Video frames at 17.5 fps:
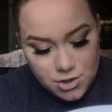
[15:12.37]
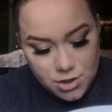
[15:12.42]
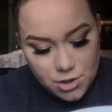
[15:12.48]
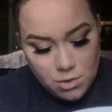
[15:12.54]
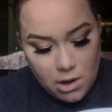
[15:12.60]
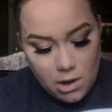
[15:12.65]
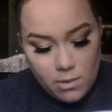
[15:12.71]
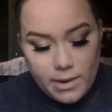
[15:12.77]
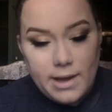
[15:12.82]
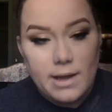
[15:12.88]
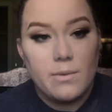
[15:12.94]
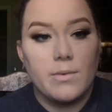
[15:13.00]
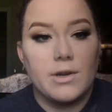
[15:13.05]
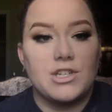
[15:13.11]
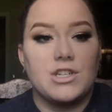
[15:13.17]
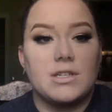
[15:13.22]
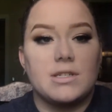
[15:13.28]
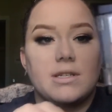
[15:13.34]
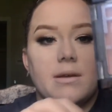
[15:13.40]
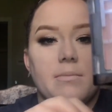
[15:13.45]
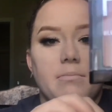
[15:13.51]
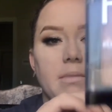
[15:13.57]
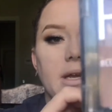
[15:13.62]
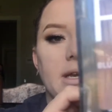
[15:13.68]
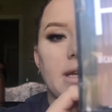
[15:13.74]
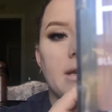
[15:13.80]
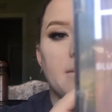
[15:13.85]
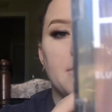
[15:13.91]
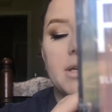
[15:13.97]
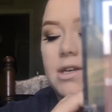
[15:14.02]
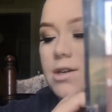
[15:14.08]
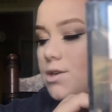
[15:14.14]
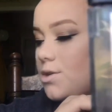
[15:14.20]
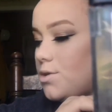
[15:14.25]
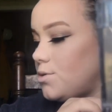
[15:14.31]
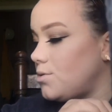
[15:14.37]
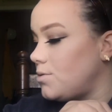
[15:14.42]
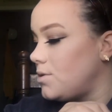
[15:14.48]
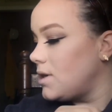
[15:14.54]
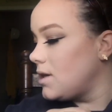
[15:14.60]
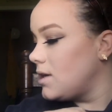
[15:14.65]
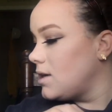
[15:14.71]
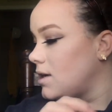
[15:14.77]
208, which is a medium nude,